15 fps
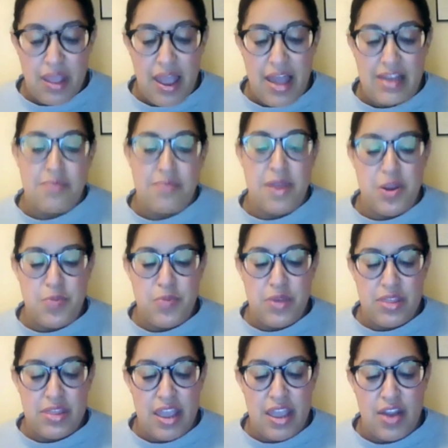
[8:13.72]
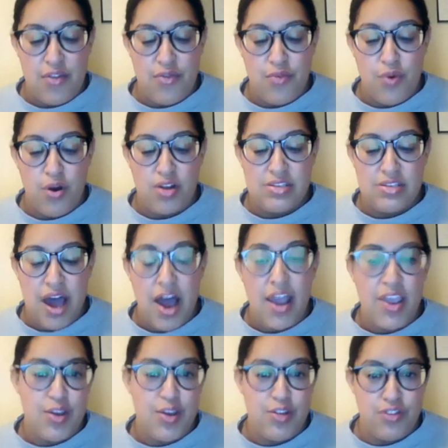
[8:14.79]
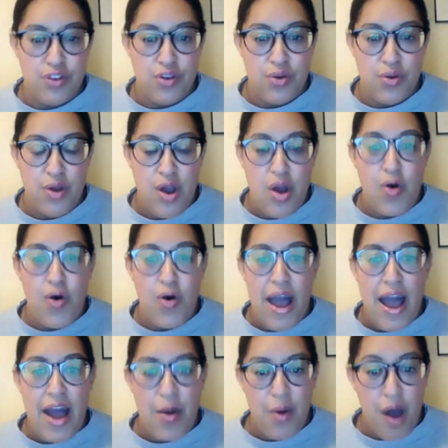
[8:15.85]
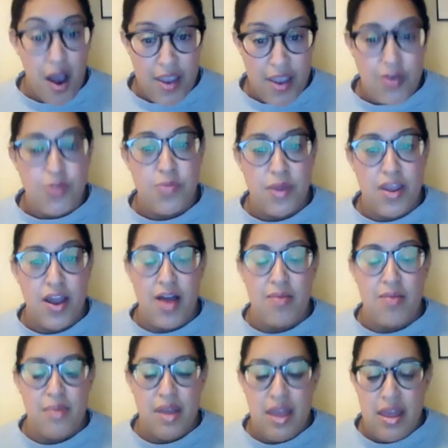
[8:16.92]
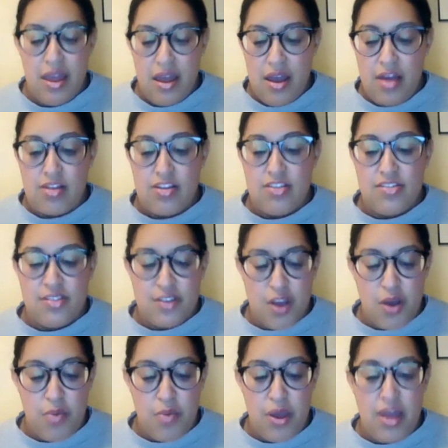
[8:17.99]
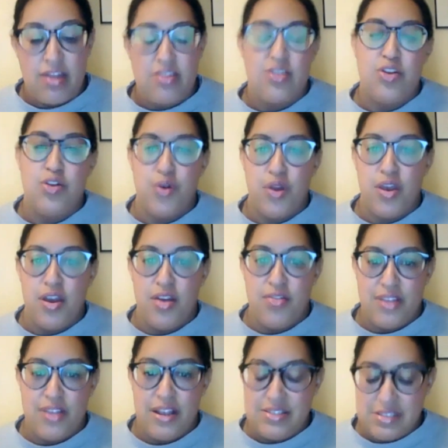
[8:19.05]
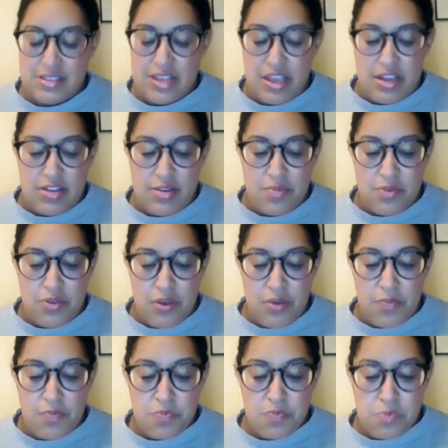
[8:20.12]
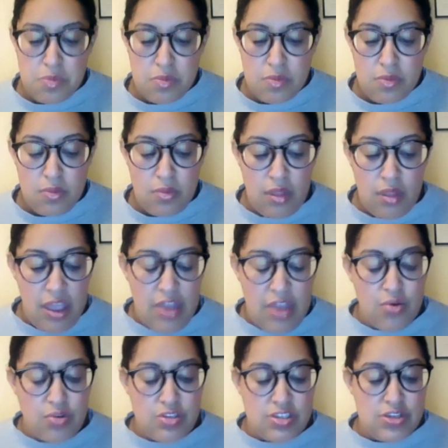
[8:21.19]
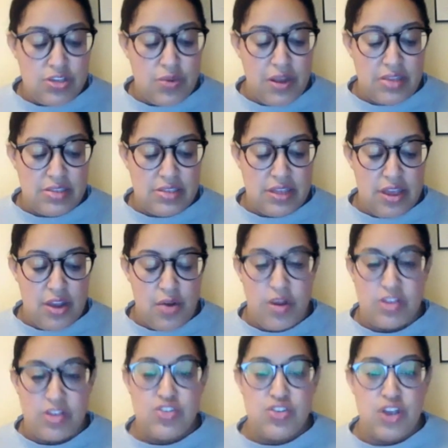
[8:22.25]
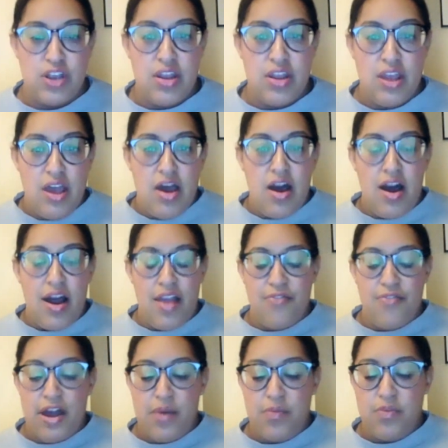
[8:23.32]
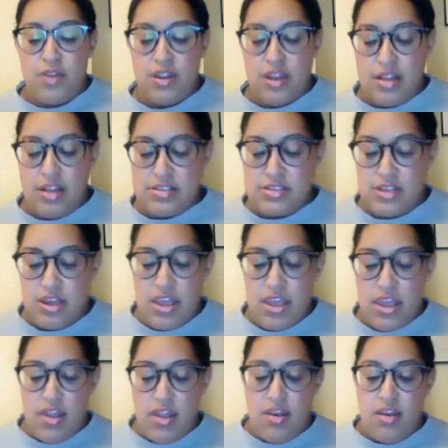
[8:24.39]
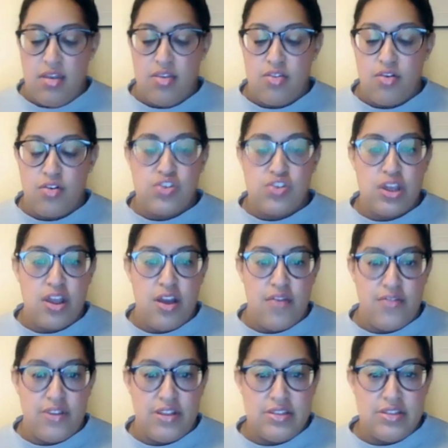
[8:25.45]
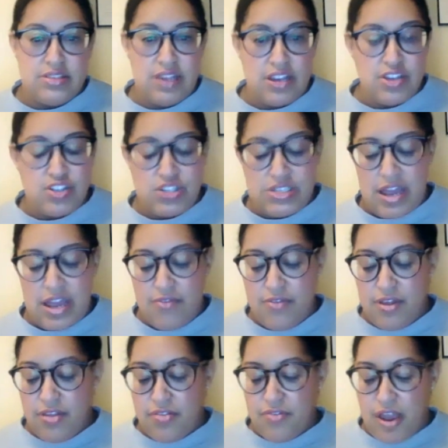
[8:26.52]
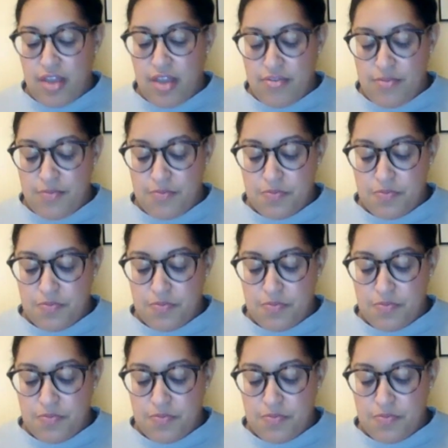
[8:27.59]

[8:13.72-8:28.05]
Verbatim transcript: and it made me think of what I could do or how I could become a disturber and an annoyer of Satan's kingdom too. In order to answer that question, I found an answer in Doctrine and Covenants, section 10, verse 5.